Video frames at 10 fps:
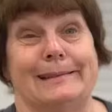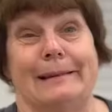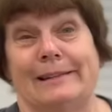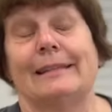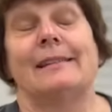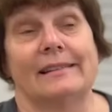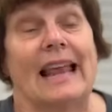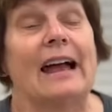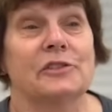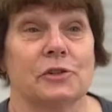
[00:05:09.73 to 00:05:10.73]
It's a
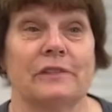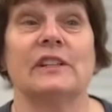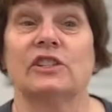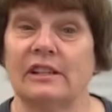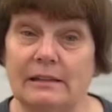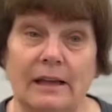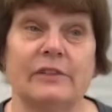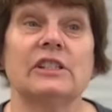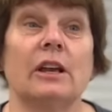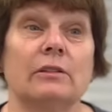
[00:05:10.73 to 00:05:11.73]
disaster of its
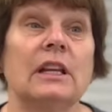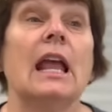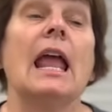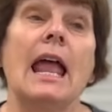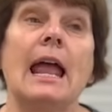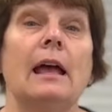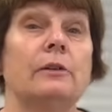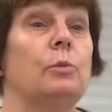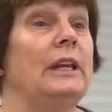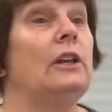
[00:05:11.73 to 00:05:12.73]
own.
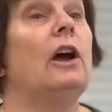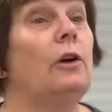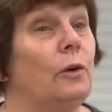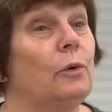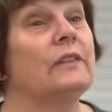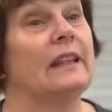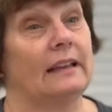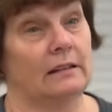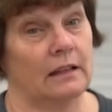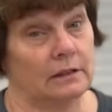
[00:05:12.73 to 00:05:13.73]
And we know that
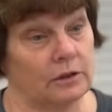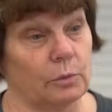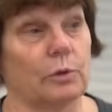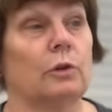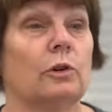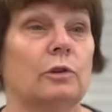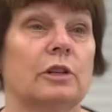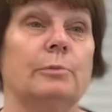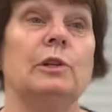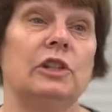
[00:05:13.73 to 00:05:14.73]
the rural
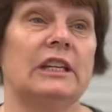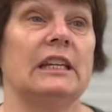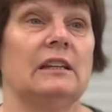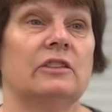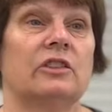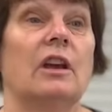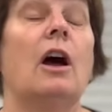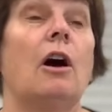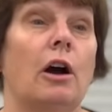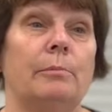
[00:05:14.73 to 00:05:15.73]
communities
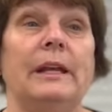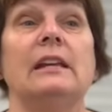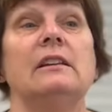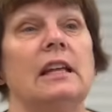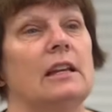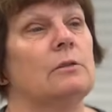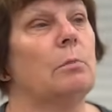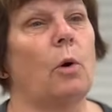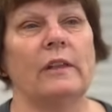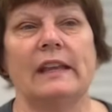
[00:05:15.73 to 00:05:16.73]
are being dinged
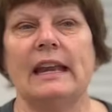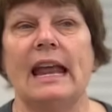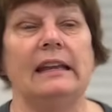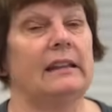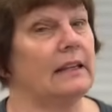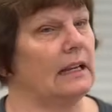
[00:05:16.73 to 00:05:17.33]
more than anything